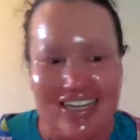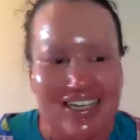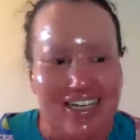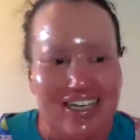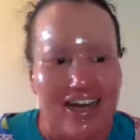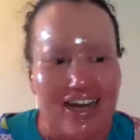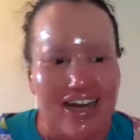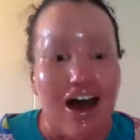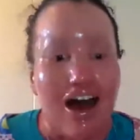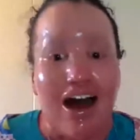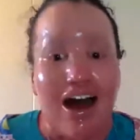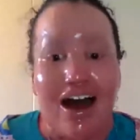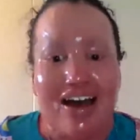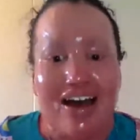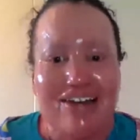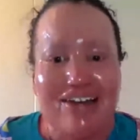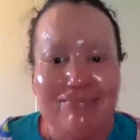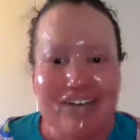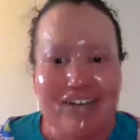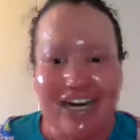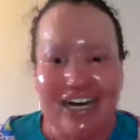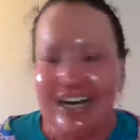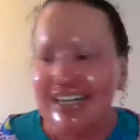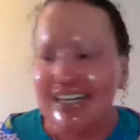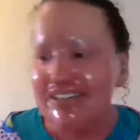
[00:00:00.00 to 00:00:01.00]
Hi, I'm
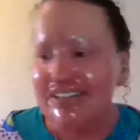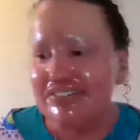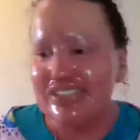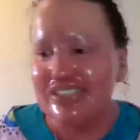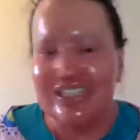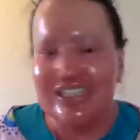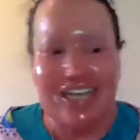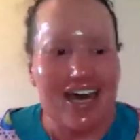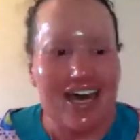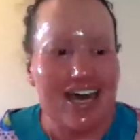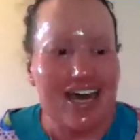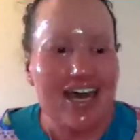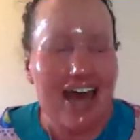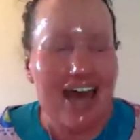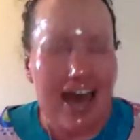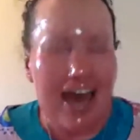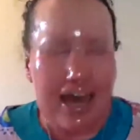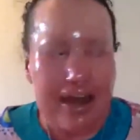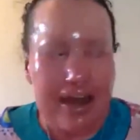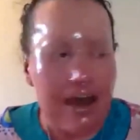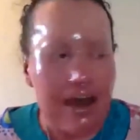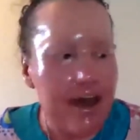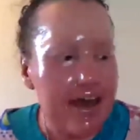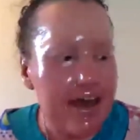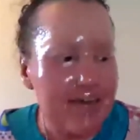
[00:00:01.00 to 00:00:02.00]
Carly Findlay,
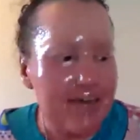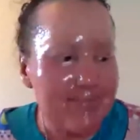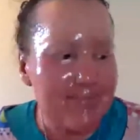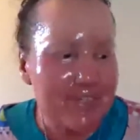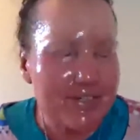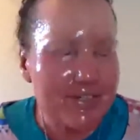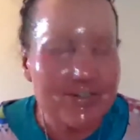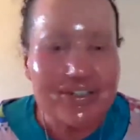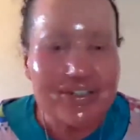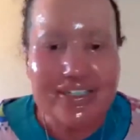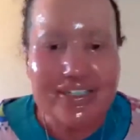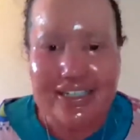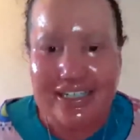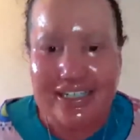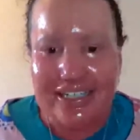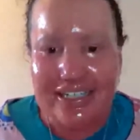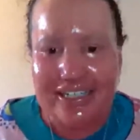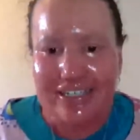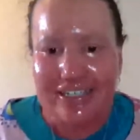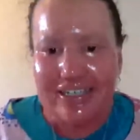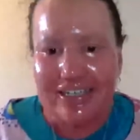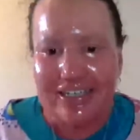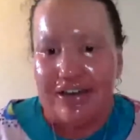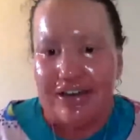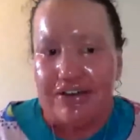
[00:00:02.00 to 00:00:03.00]
and I am talking
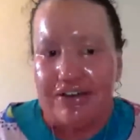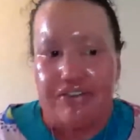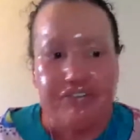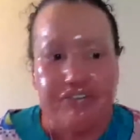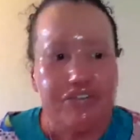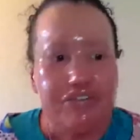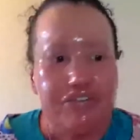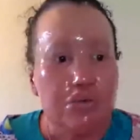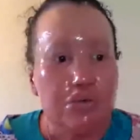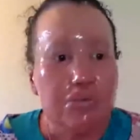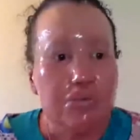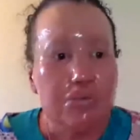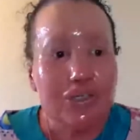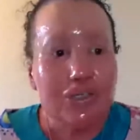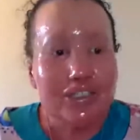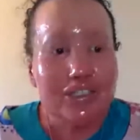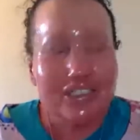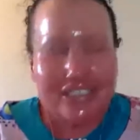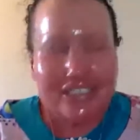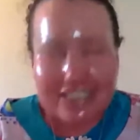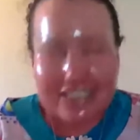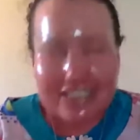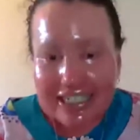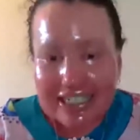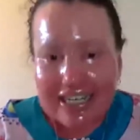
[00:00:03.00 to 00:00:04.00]
for Moreland
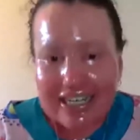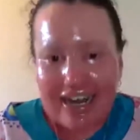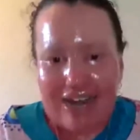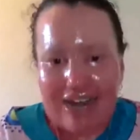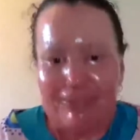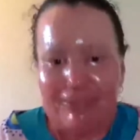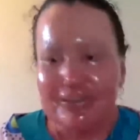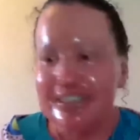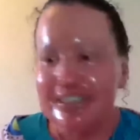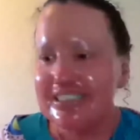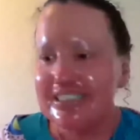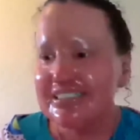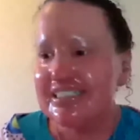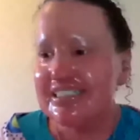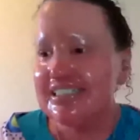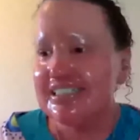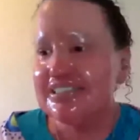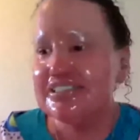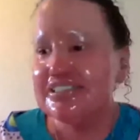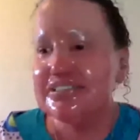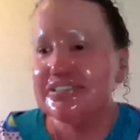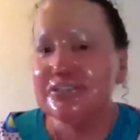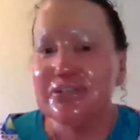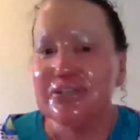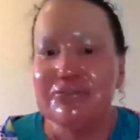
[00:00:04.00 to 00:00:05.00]
City Libraries. Thank you
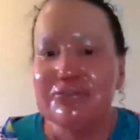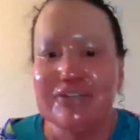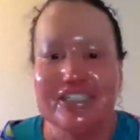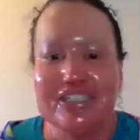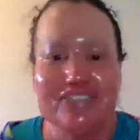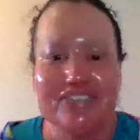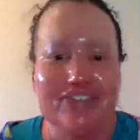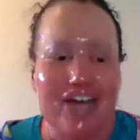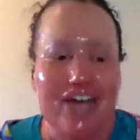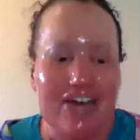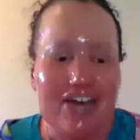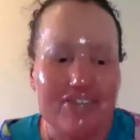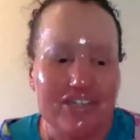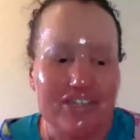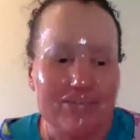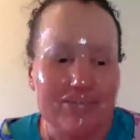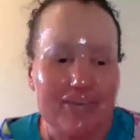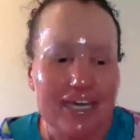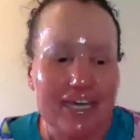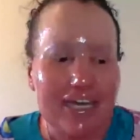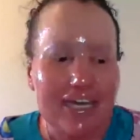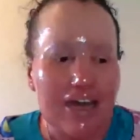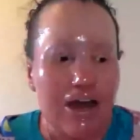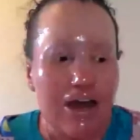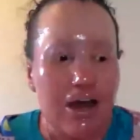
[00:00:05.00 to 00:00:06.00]
so much for having
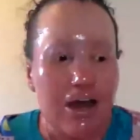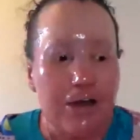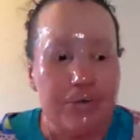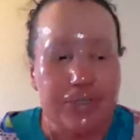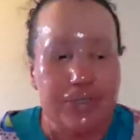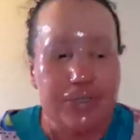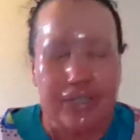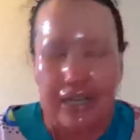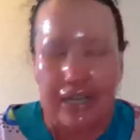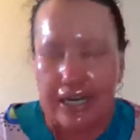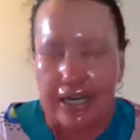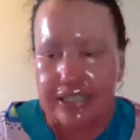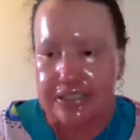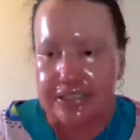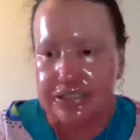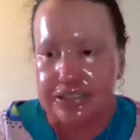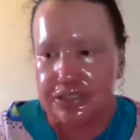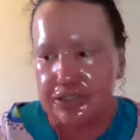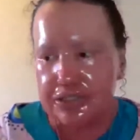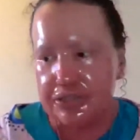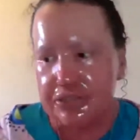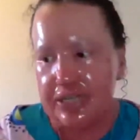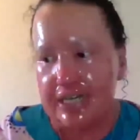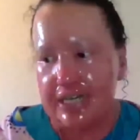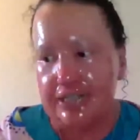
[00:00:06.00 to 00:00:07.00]
me. I would like to
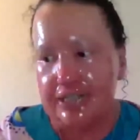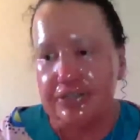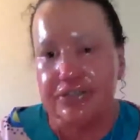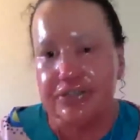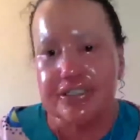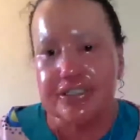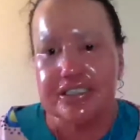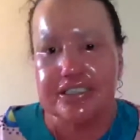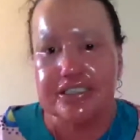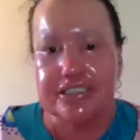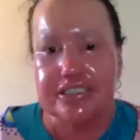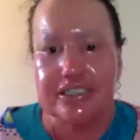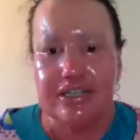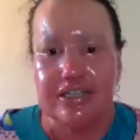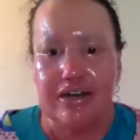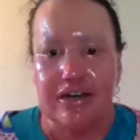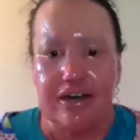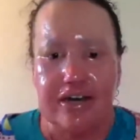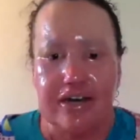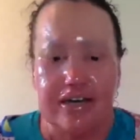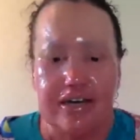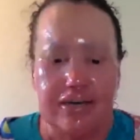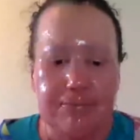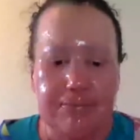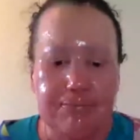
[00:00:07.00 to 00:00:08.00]
acknowledge that I
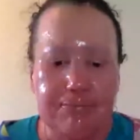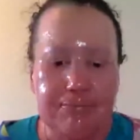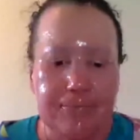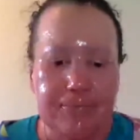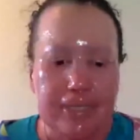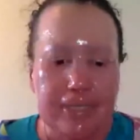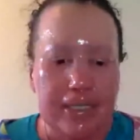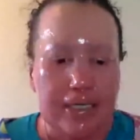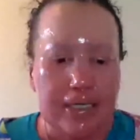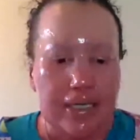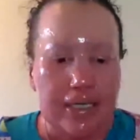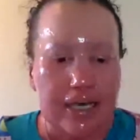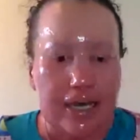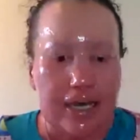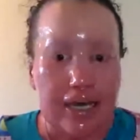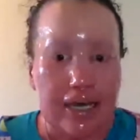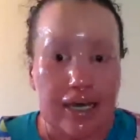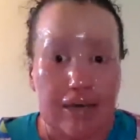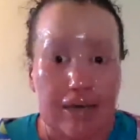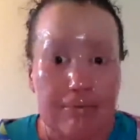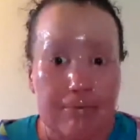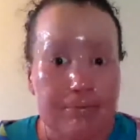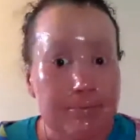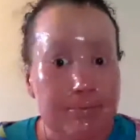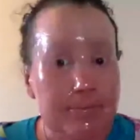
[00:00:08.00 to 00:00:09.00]
am
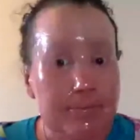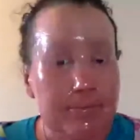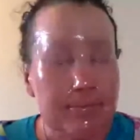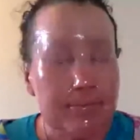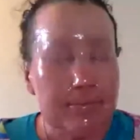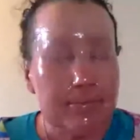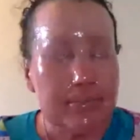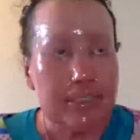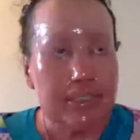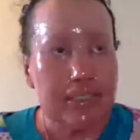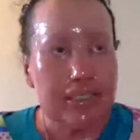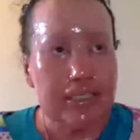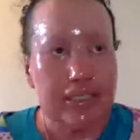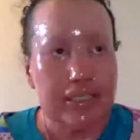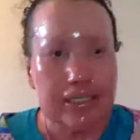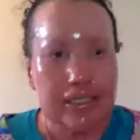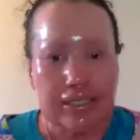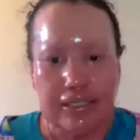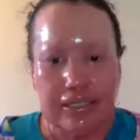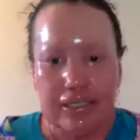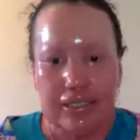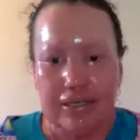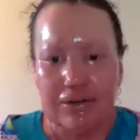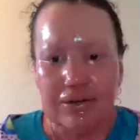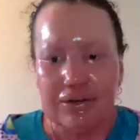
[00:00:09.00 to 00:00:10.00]
here
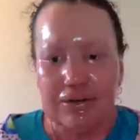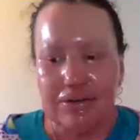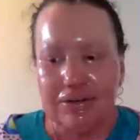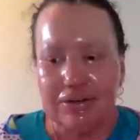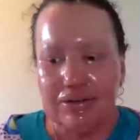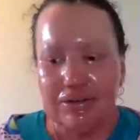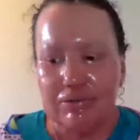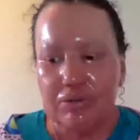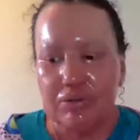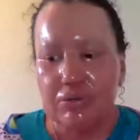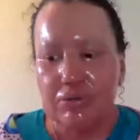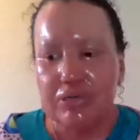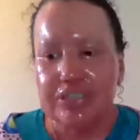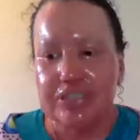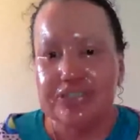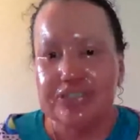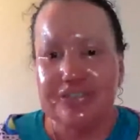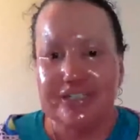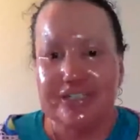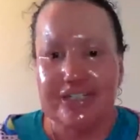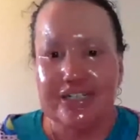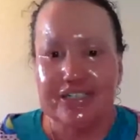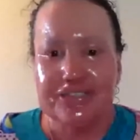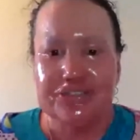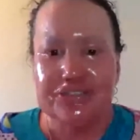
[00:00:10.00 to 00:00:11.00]
on Wurundjeri
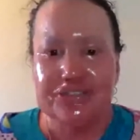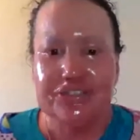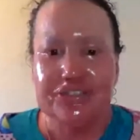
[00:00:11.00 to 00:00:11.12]
country